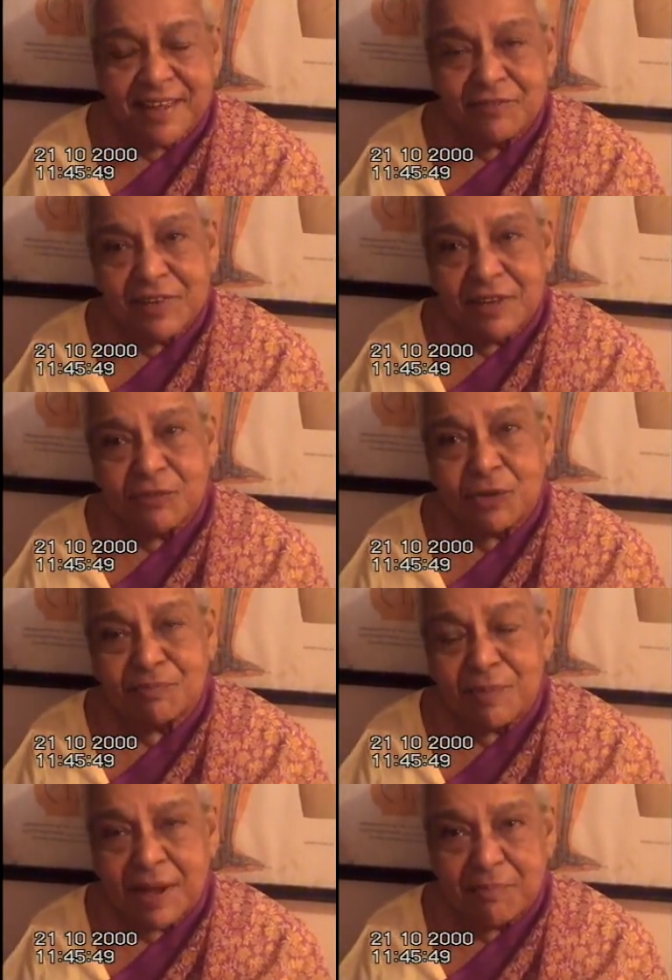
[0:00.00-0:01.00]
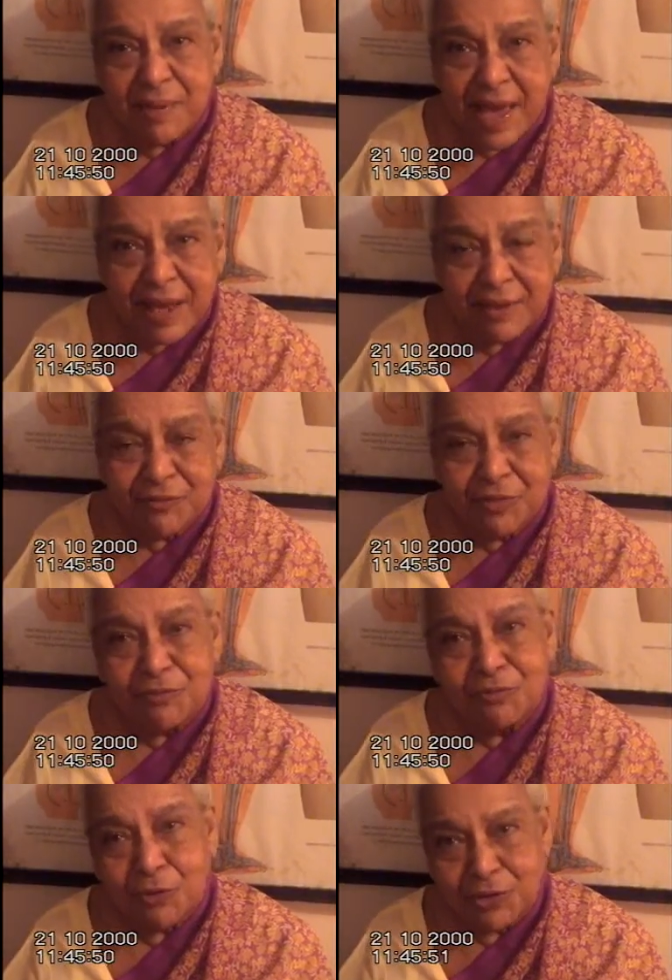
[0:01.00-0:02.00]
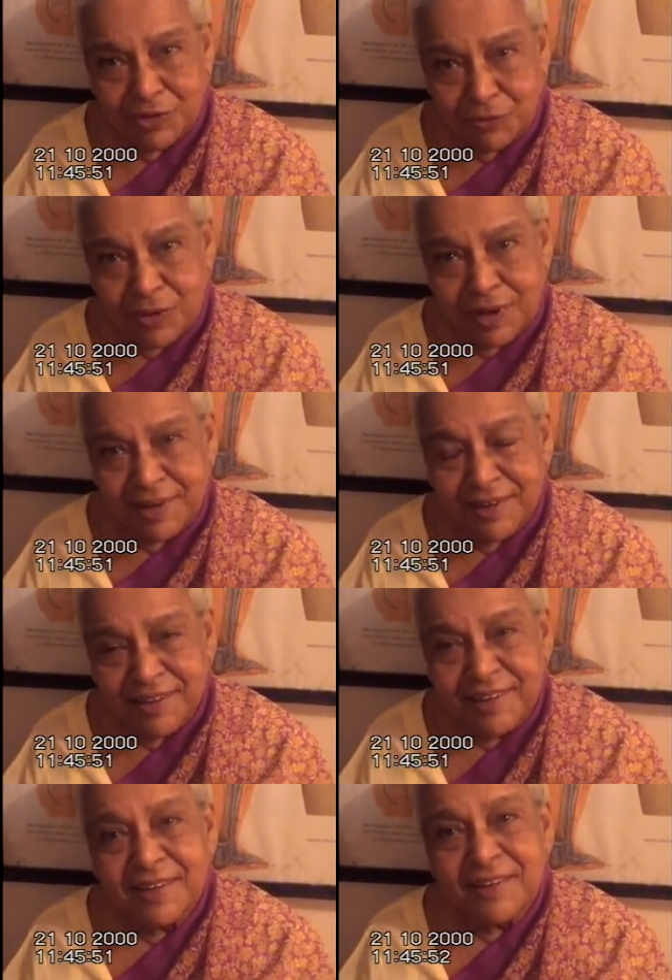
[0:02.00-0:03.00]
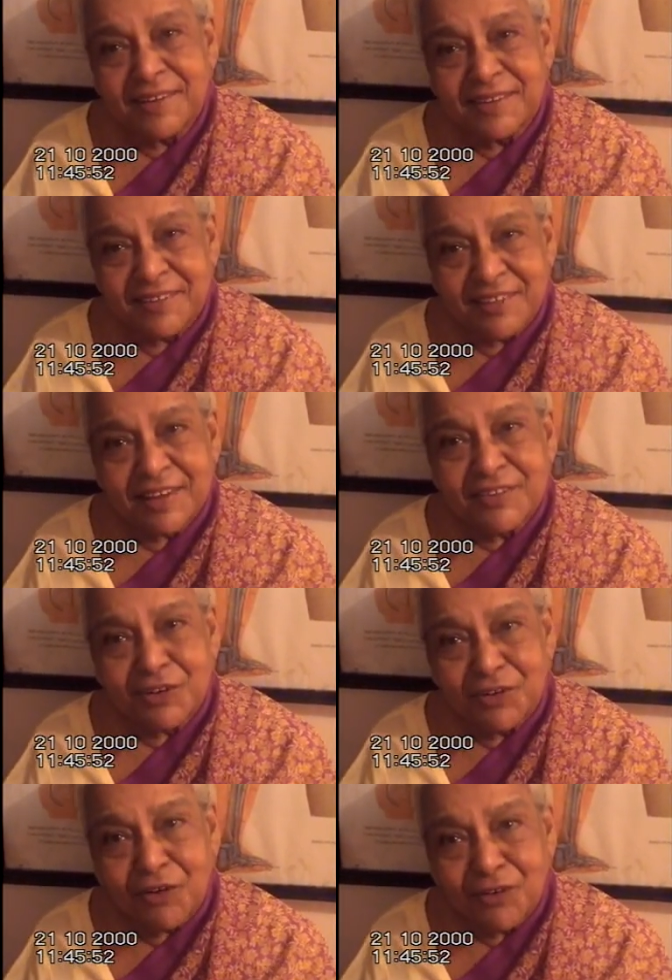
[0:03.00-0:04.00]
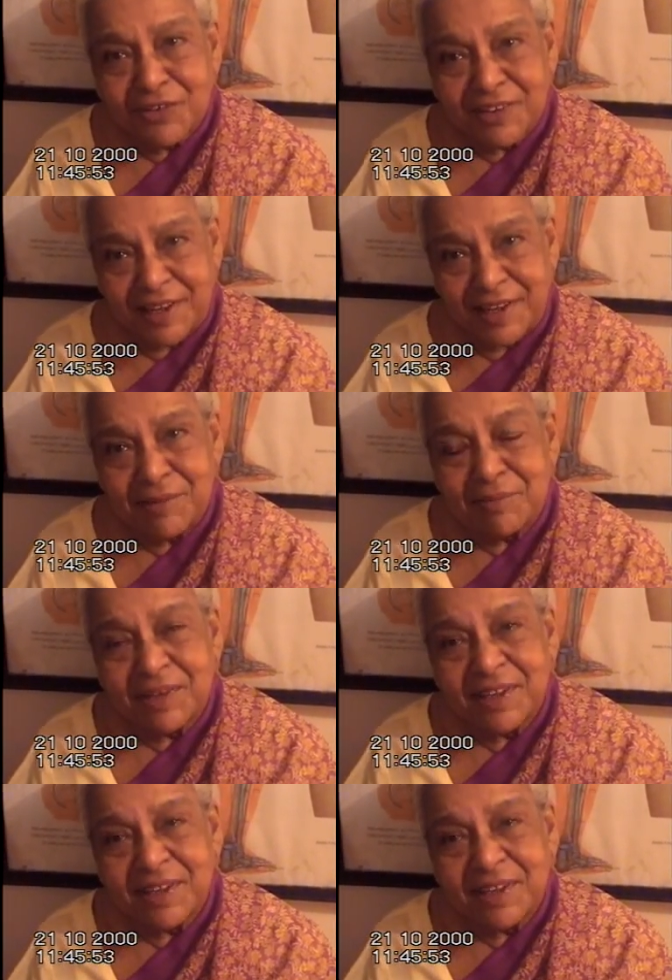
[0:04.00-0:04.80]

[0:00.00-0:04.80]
I've lived with my back from 41, so that's a long time.